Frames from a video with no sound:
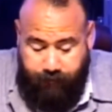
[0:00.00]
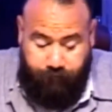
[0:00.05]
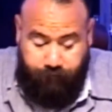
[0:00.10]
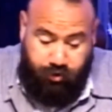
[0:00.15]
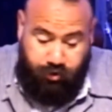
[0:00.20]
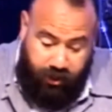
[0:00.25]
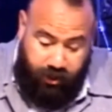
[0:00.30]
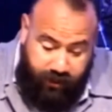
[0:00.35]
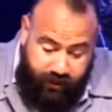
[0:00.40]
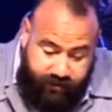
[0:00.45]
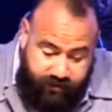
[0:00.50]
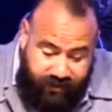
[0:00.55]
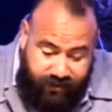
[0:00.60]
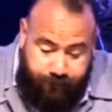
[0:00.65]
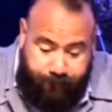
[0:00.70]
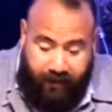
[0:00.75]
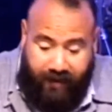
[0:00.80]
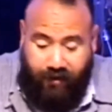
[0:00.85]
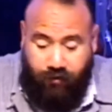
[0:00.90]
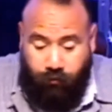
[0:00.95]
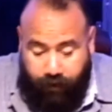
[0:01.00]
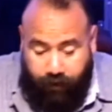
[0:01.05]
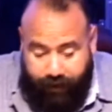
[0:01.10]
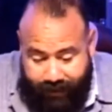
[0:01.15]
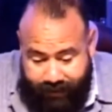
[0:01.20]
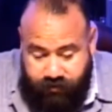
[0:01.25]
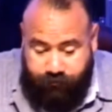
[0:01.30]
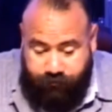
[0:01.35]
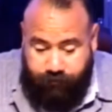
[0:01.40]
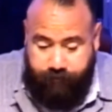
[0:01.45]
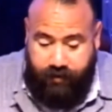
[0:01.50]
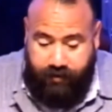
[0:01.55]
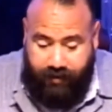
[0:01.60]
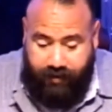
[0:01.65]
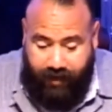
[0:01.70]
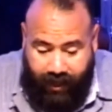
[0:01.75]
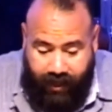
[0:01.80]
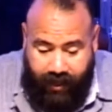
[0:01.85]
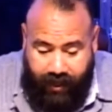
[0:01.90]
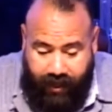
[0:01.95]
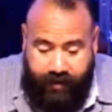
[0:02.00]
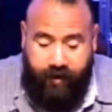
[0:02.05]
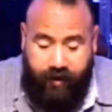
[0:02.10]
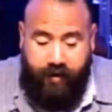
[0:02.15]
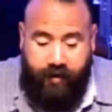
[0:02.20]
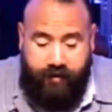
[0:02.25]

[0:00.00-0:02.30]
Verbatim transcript: Jesus, being raised from the dead,